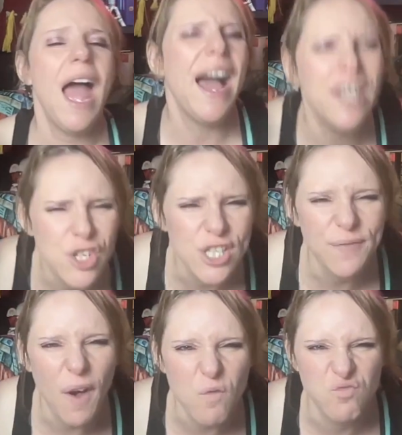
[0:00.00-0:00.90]
And it just
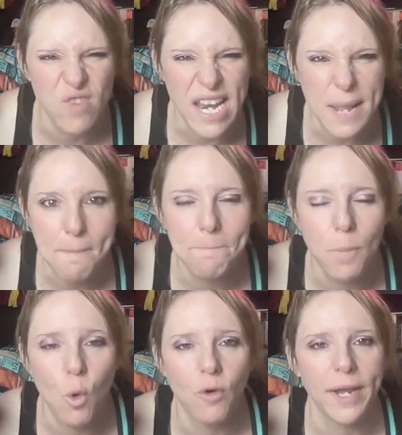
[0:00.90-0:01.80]
felt really
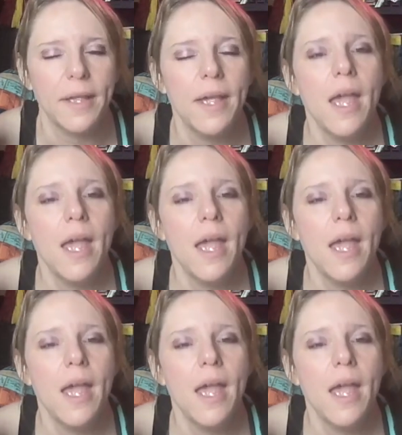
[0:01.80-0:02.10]
boring.